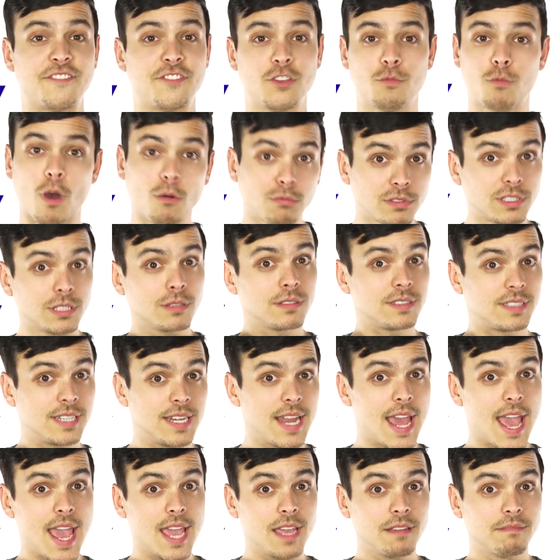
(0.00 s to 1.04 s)
if you won't do it
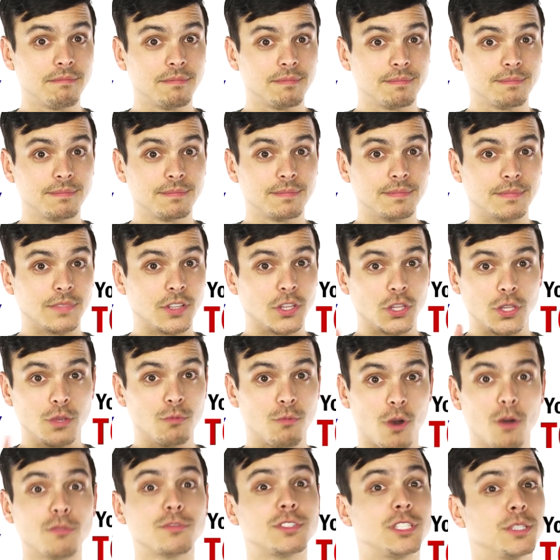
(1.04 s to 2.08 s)
today,
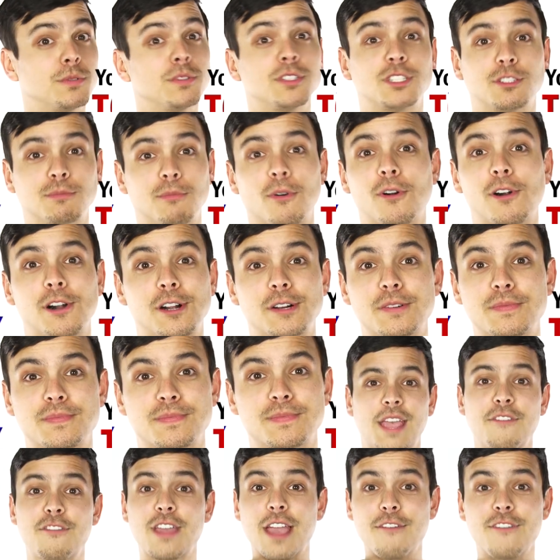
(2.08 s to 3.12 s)
you won't do it tomorrow.
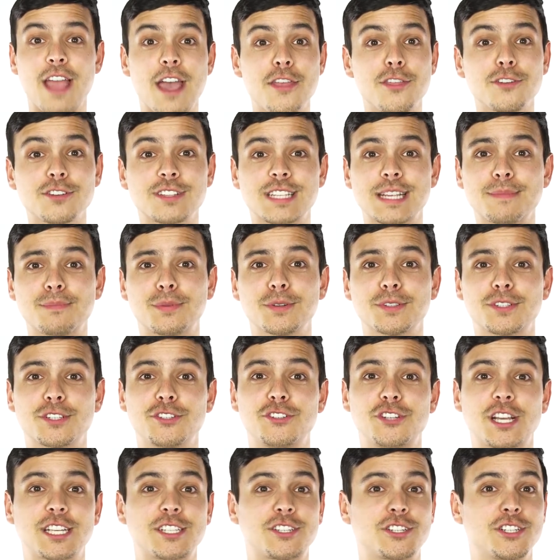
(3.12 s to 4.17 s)
If you have other simple
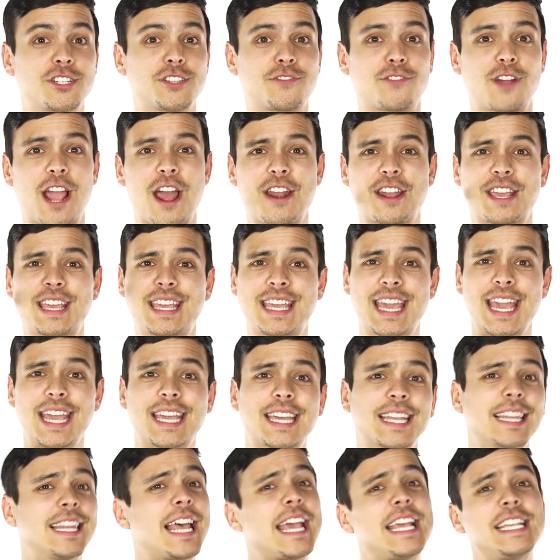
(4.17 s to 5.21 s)
suggestions for how to
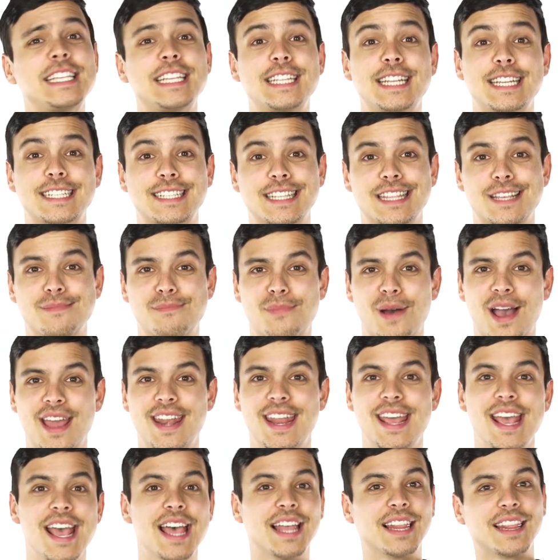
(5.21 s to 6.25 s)
kick laziness in the
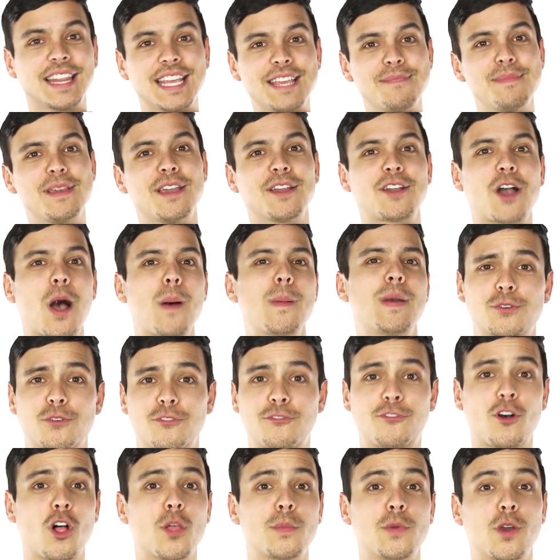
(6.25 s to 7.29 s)
butt, leave me a comment or
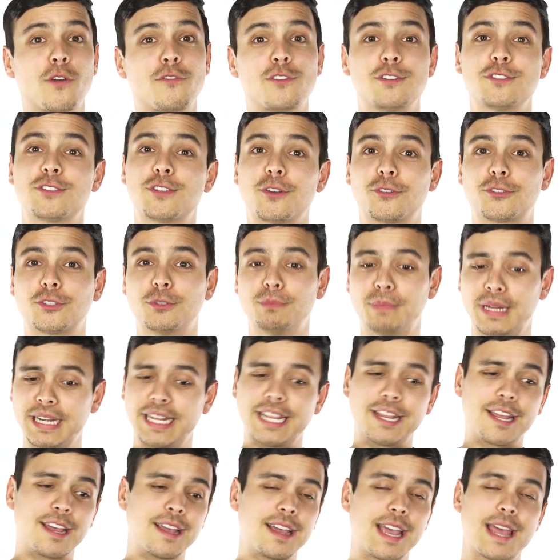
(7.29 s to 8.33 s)
follow me over on social
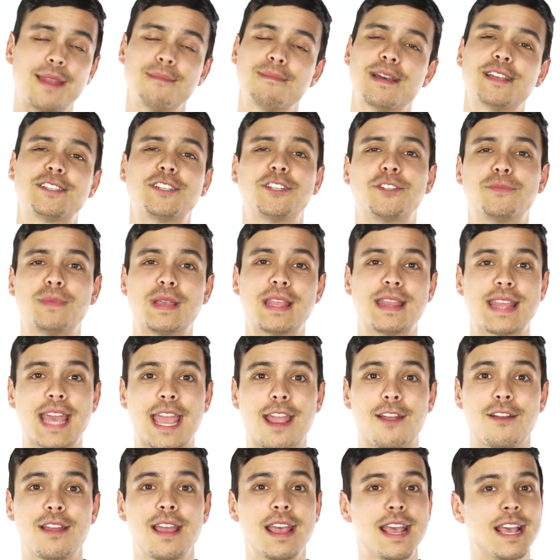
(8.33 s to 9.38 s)
media and message me
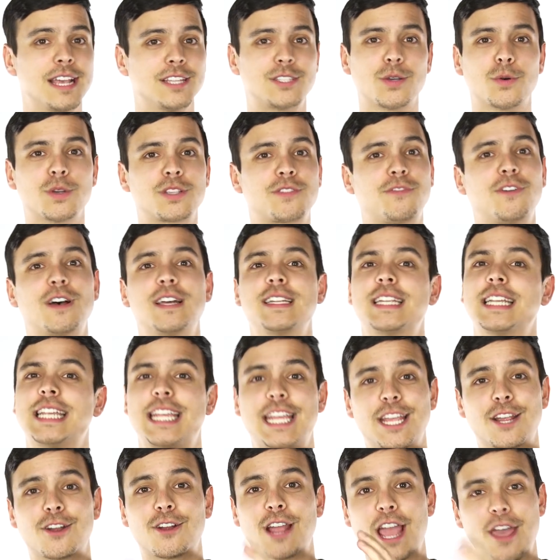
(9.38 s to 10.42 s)
there. It's always fun to
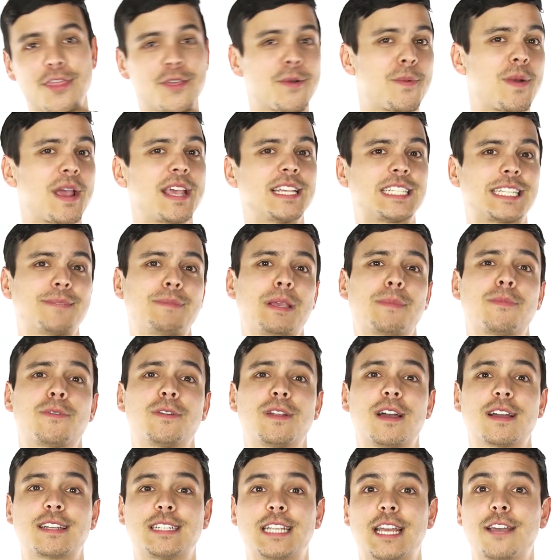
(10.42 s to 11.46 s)
hear other ways to be
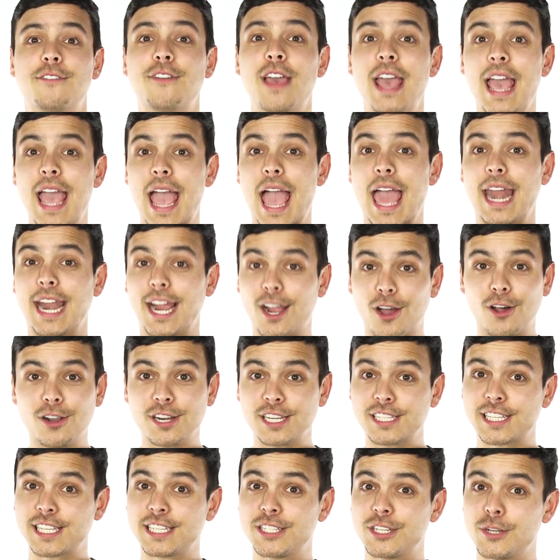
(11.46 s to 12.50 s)
productive, and I
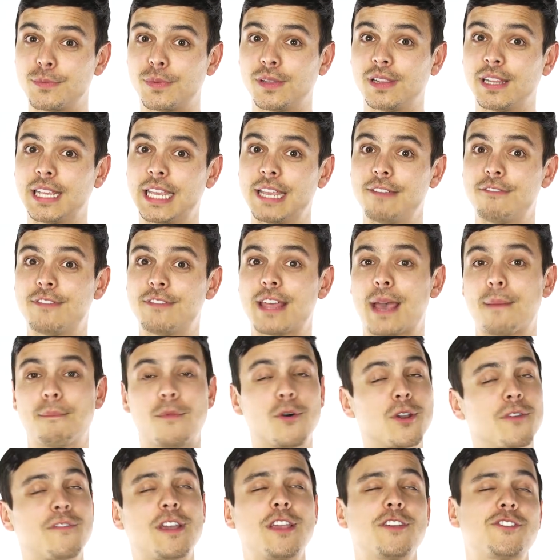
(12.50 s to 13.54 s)
honestly do believe that
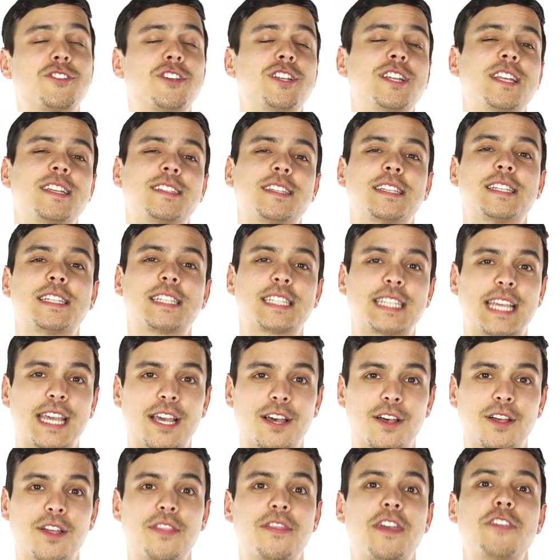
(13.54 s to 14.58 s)
motivation is a
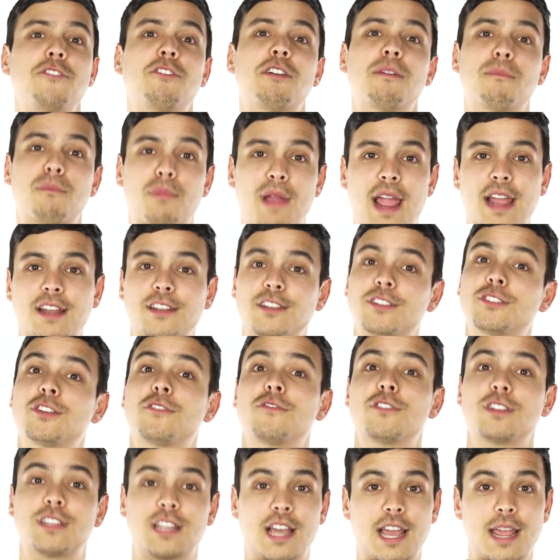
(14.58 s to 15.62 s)
skill that you can practice
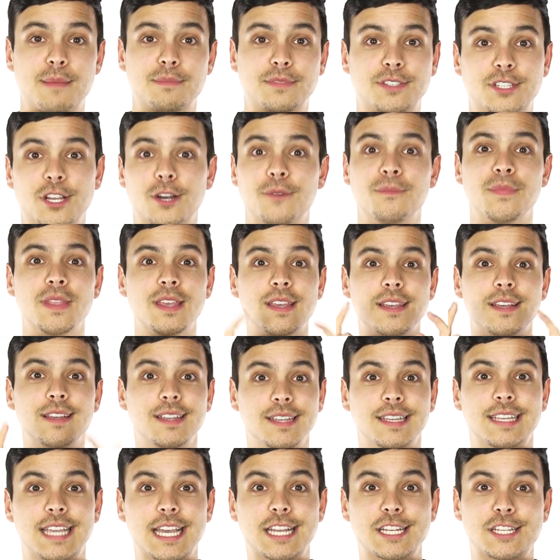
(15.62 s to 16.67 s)
over time. So
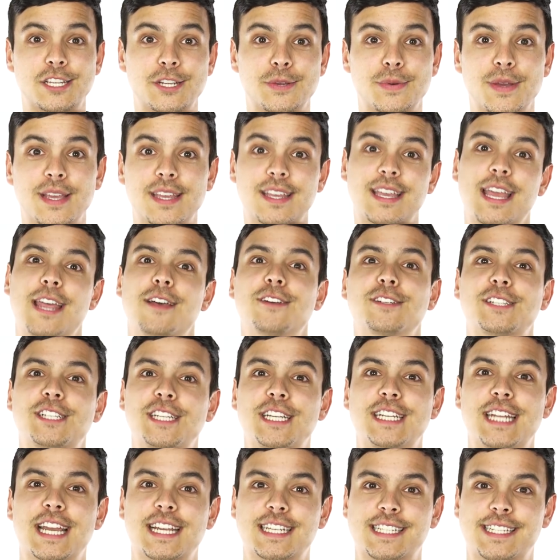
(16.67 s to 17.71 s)
get to it, and I'll see
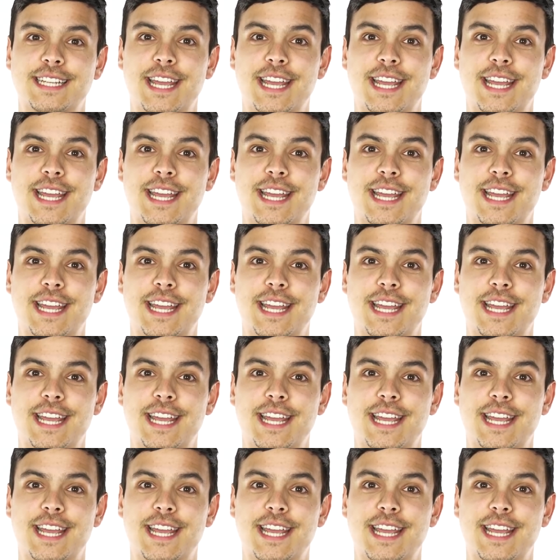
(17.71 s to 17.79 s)
you next